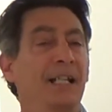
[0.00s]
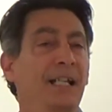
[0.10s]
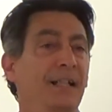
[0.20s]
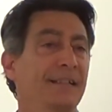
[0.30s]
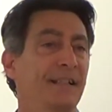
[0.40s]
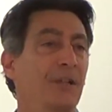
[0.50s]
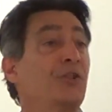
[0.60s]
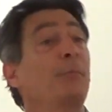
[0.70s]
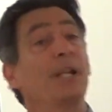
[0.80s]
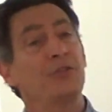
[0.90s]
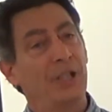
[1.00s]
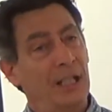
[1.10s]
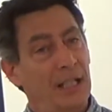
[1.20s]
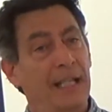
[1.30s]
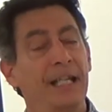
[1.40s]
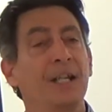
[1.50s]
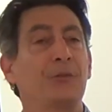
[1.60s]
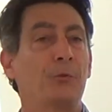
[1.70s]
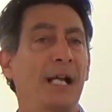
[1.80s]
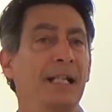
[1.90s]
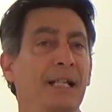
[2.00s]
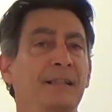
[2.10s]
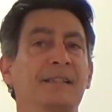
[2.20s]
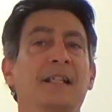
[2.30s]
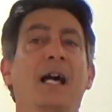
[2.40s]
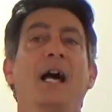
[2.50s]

in his Zhengmenqing, in his writings,